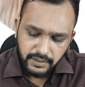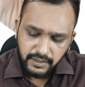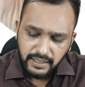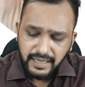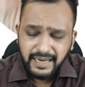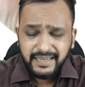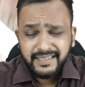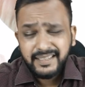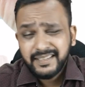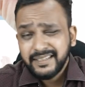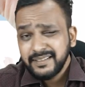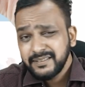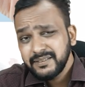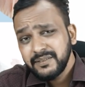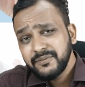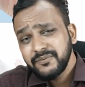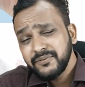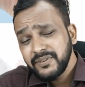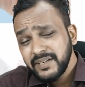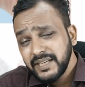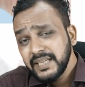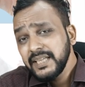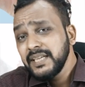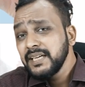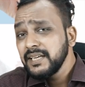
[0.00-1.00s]
and it is a
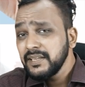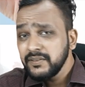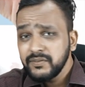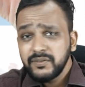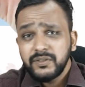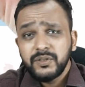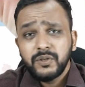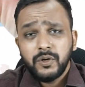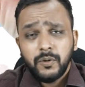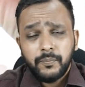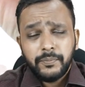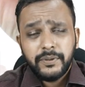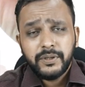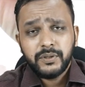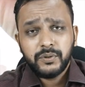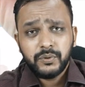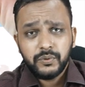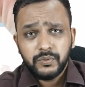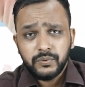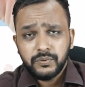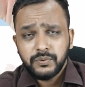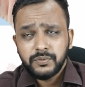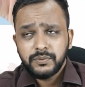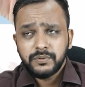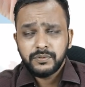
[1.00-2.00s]
very easy topic
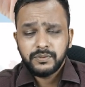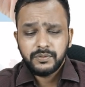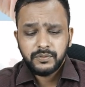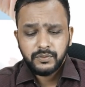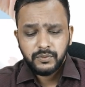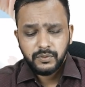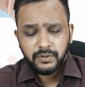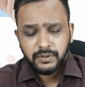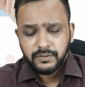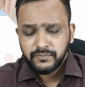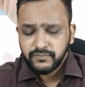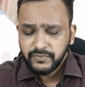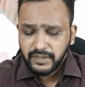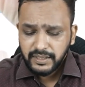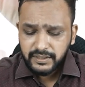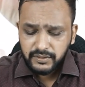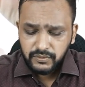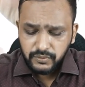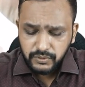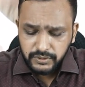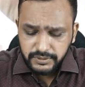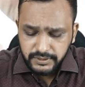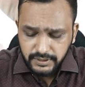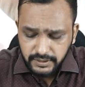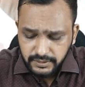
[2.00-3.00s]
too. One
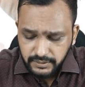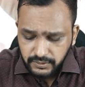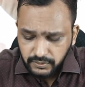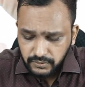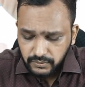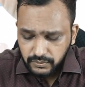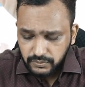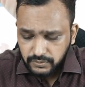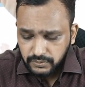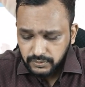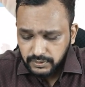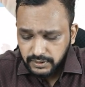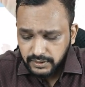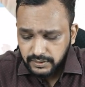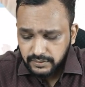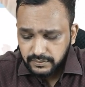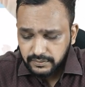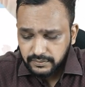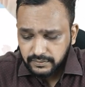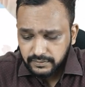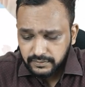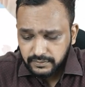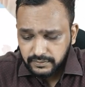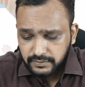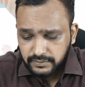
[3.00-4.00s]
question
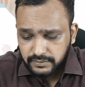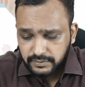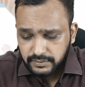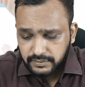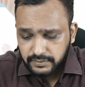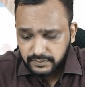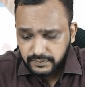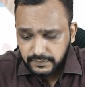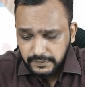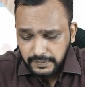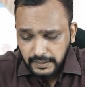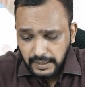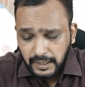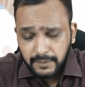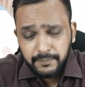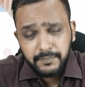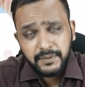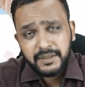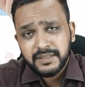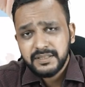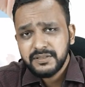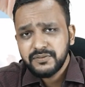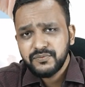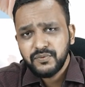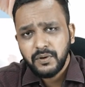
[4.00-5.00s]
is a
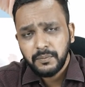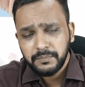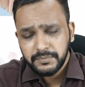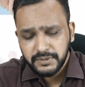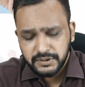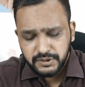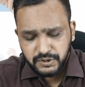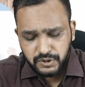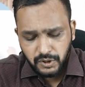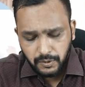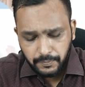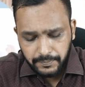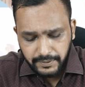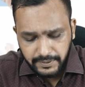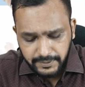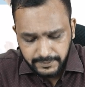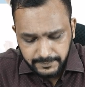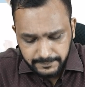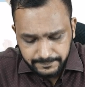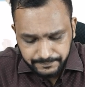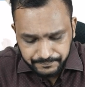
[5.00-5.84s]
must from this topic,